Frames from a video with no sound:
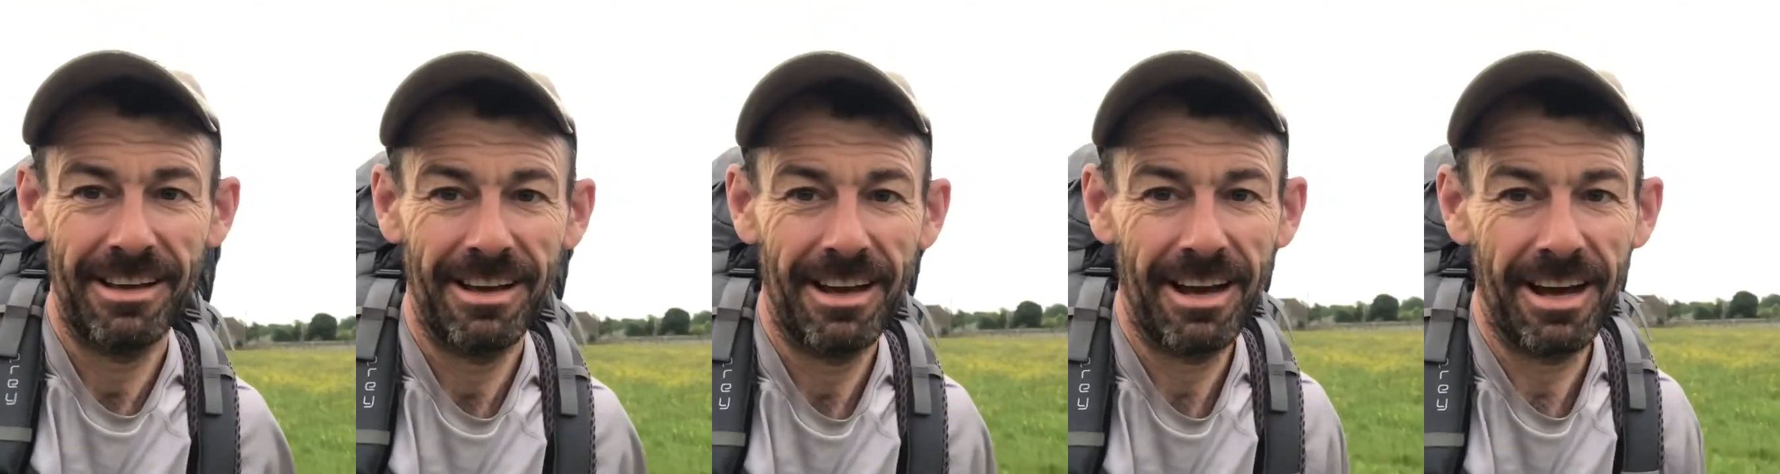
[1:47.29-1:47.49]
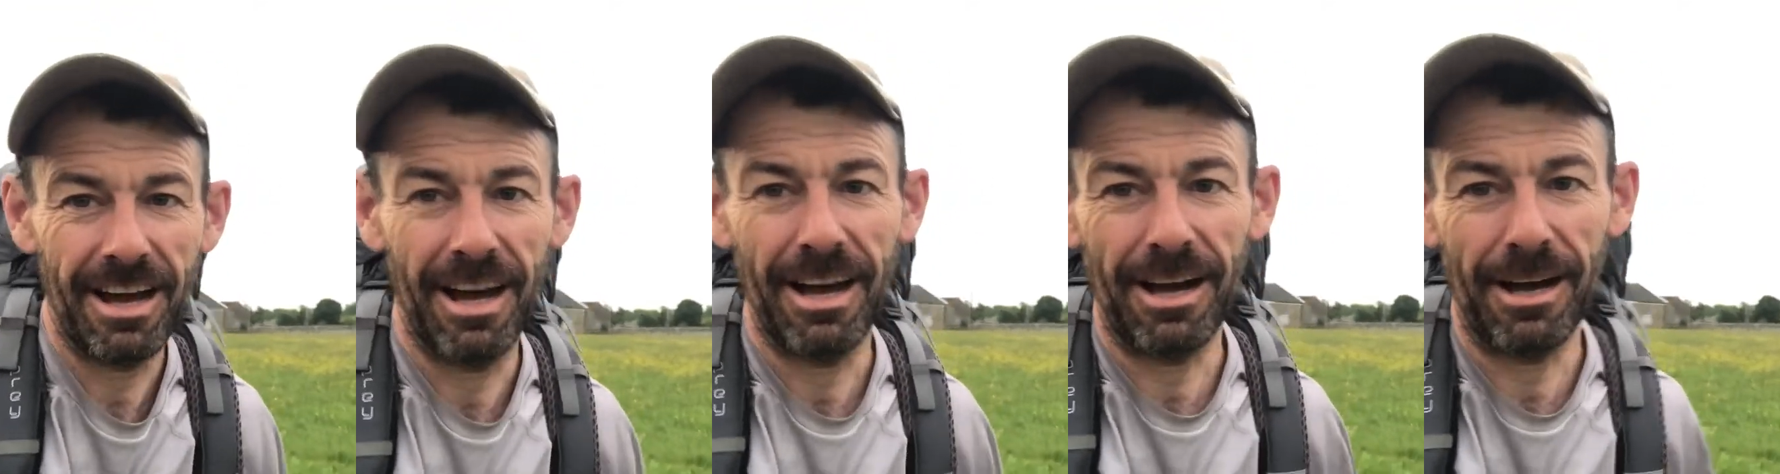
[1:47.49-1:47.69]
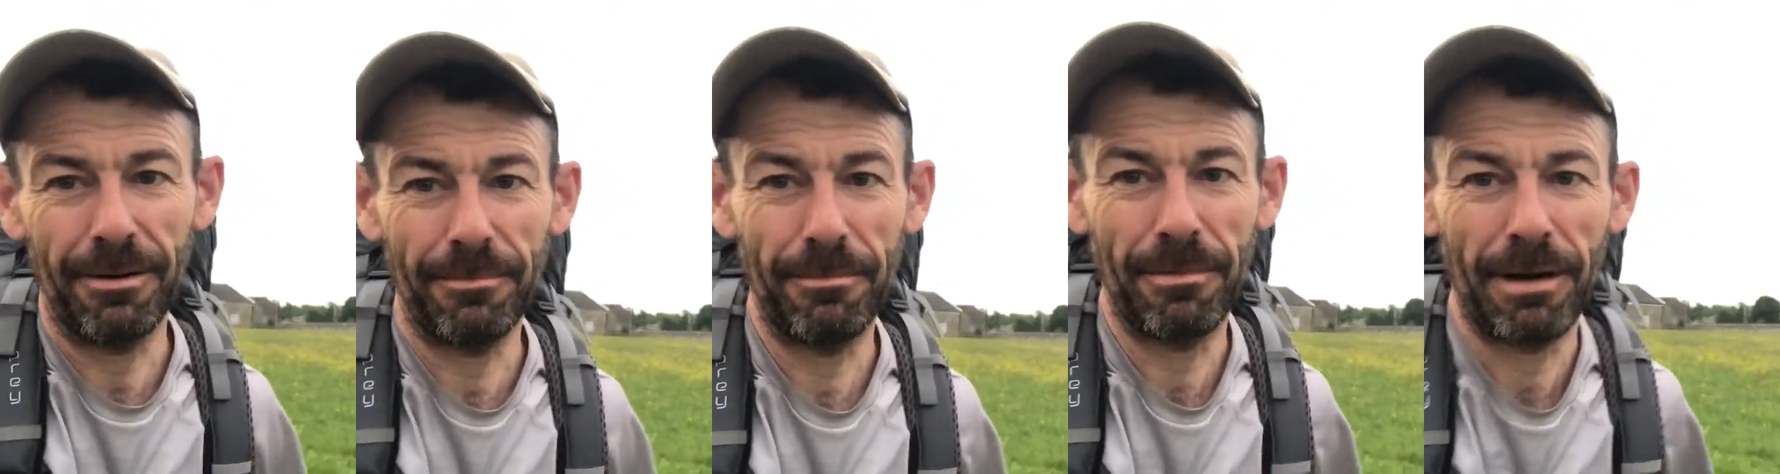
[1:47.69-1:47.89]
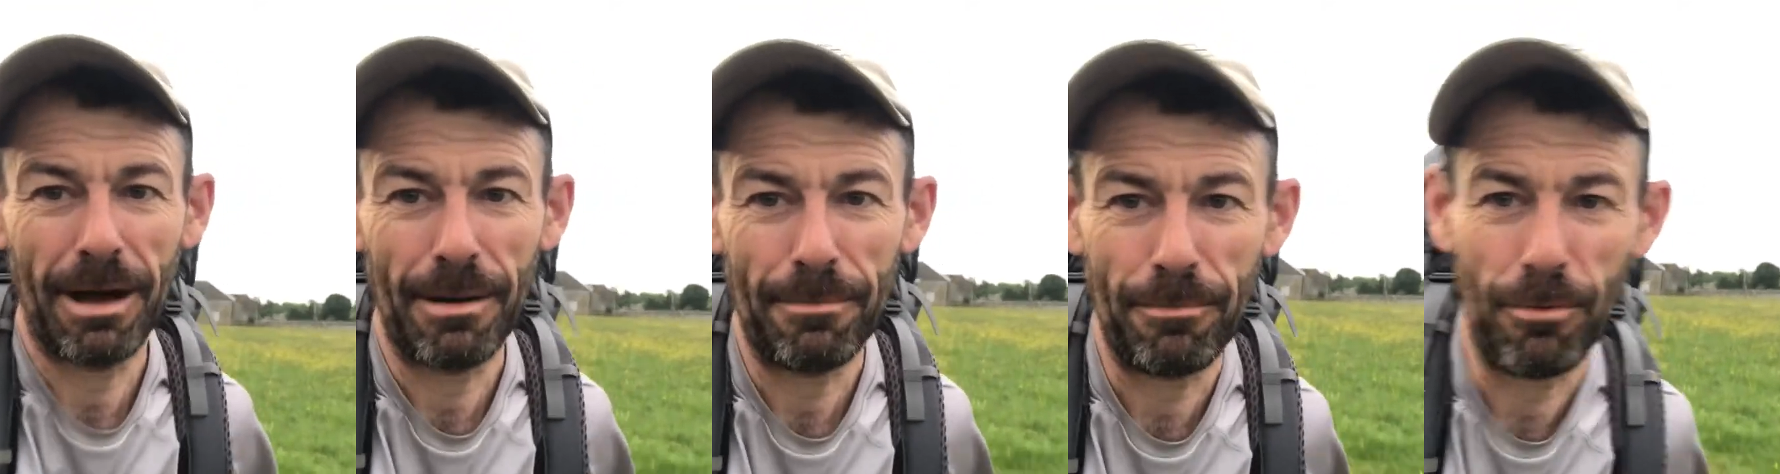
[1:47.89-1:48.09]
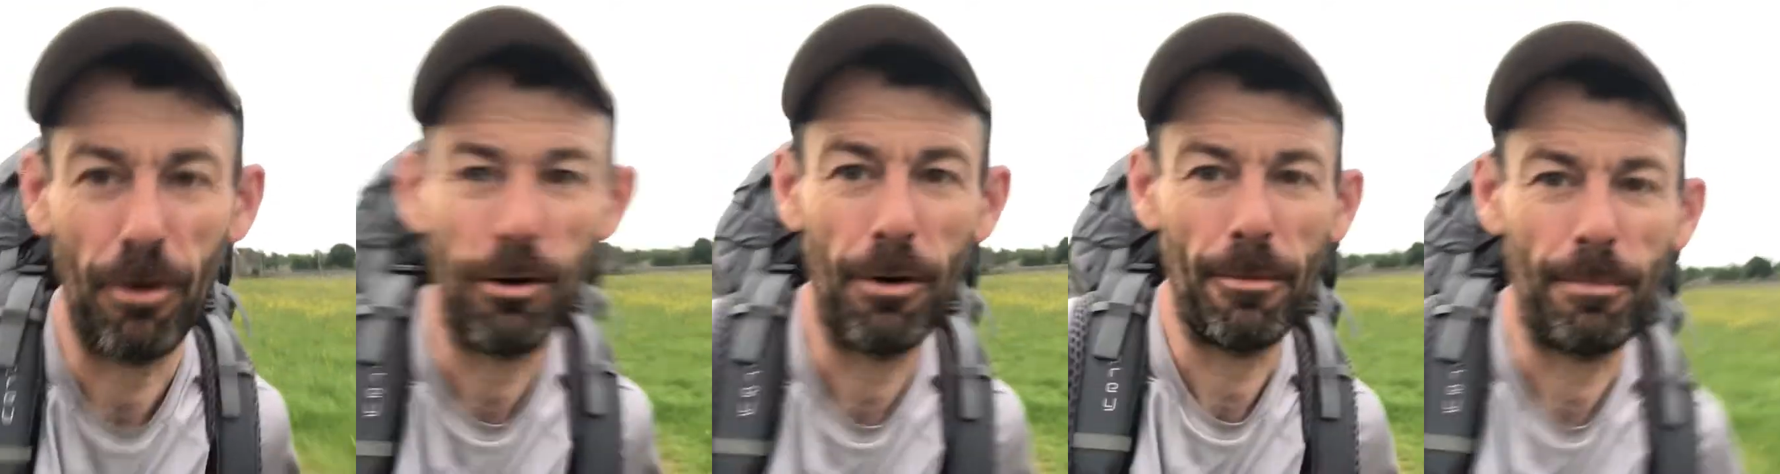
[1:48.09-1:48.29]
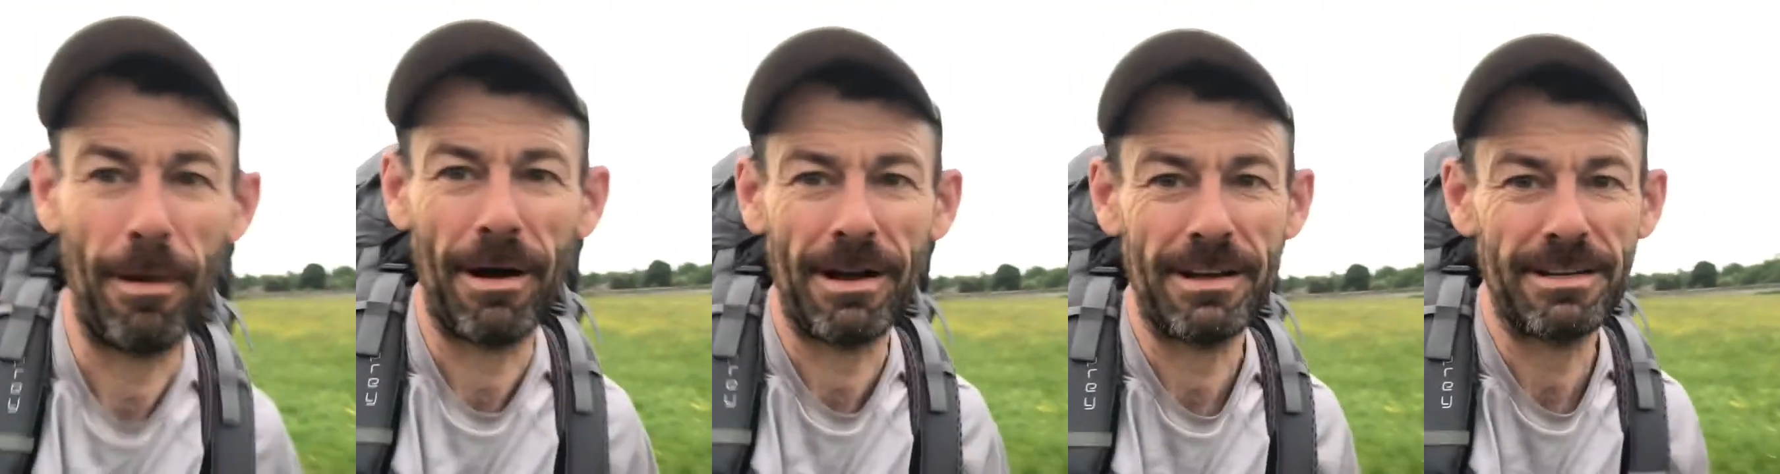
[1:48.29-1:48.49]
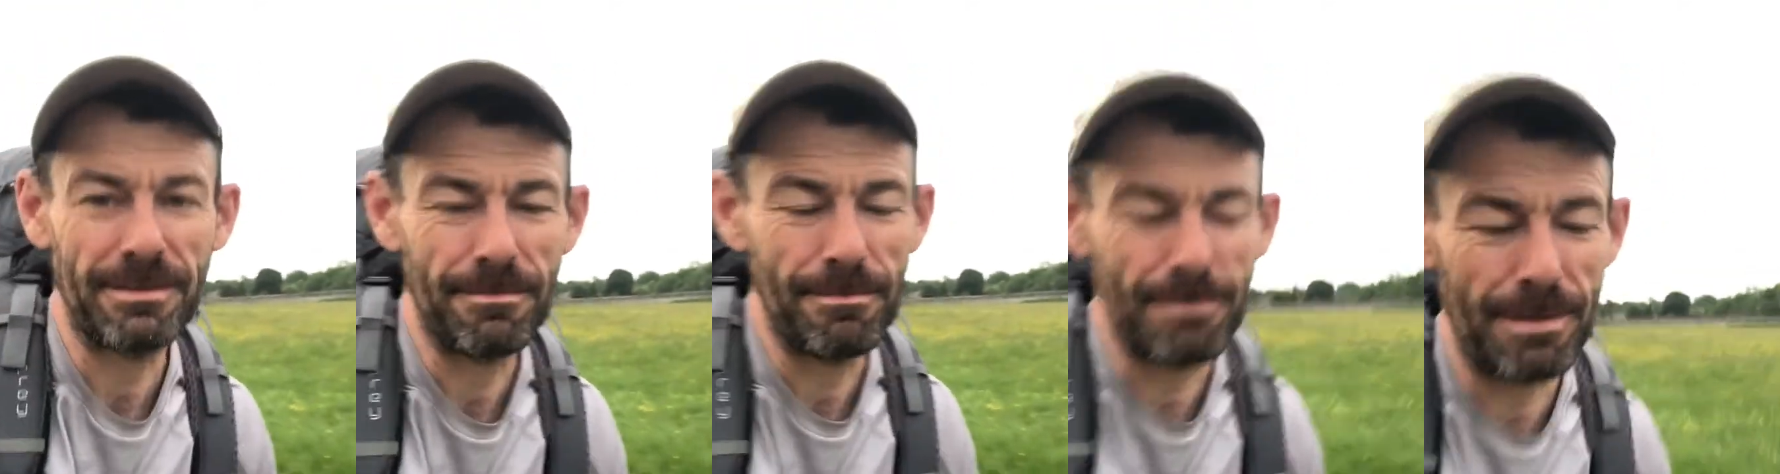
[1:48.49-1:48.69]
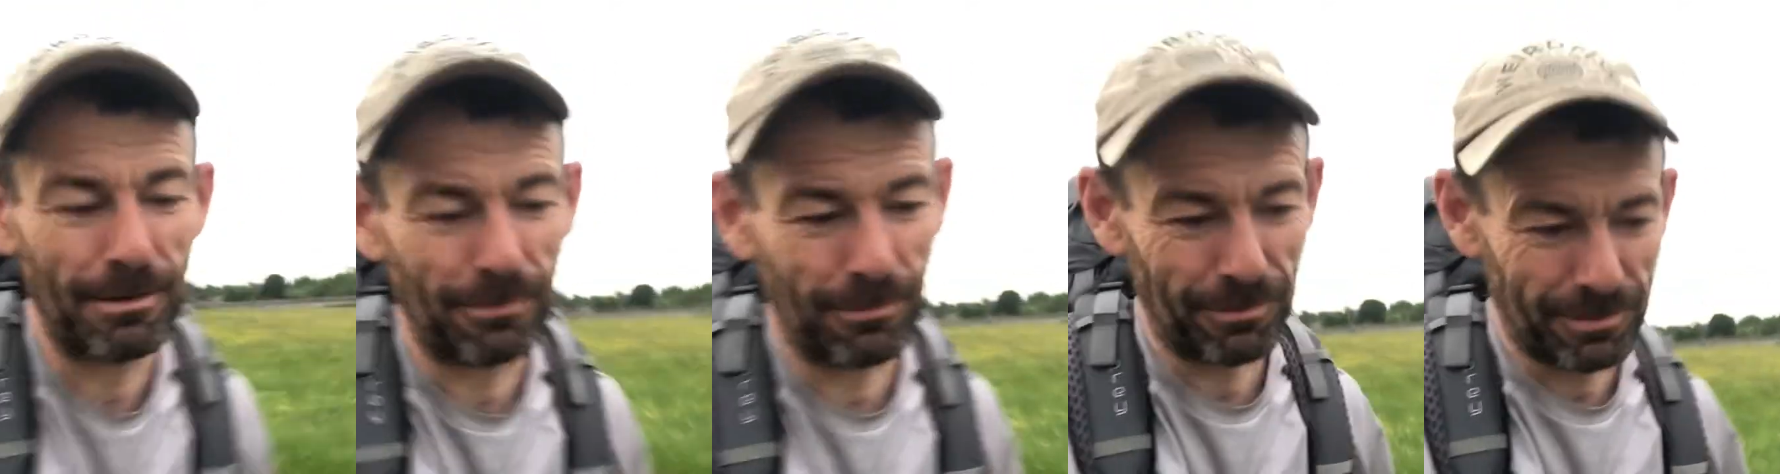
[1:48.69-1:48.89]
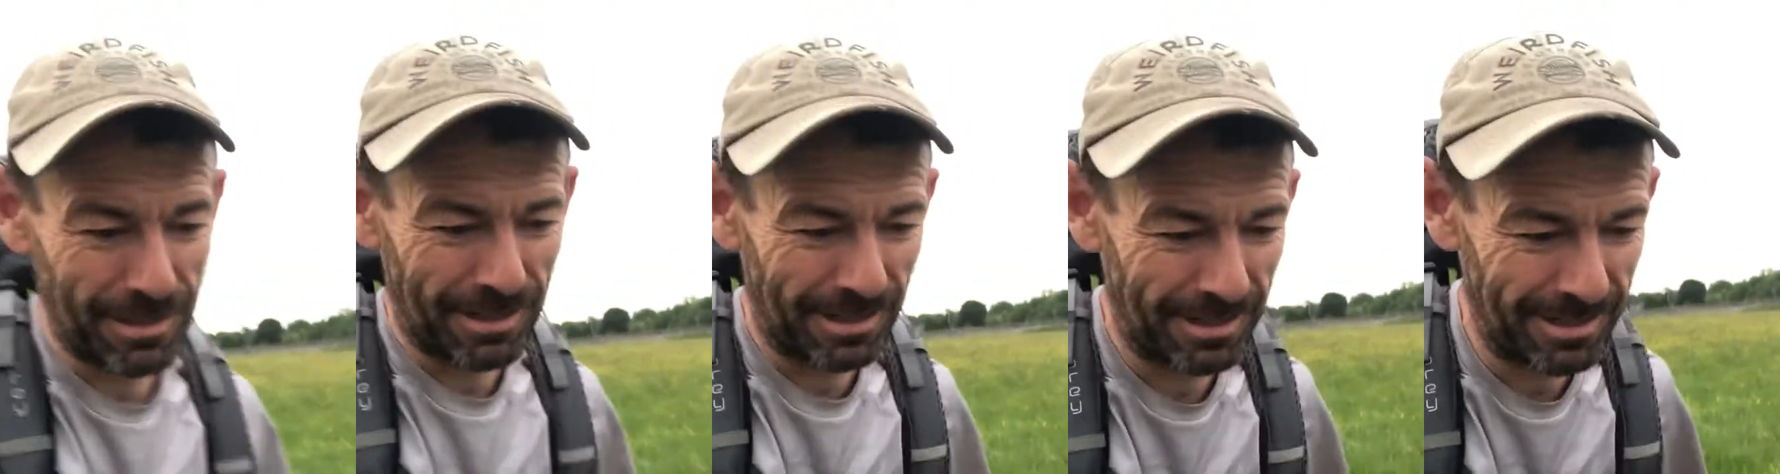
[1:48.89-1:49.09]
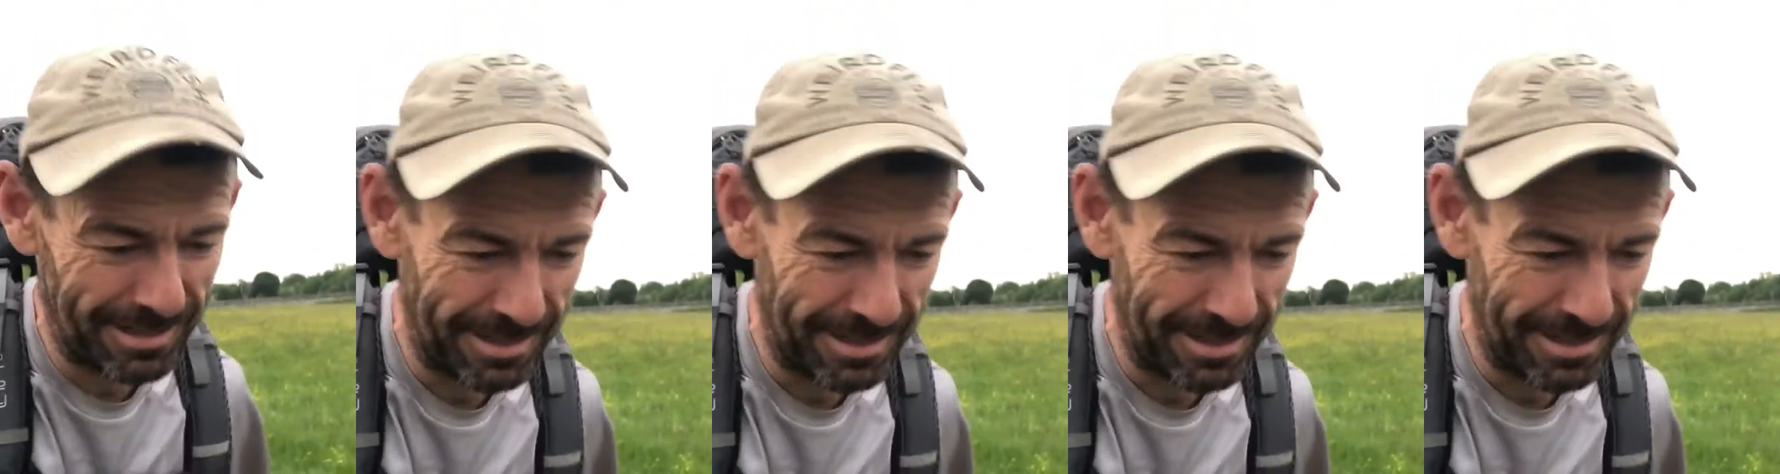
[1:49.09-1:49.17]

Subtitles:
I bought a pint of milk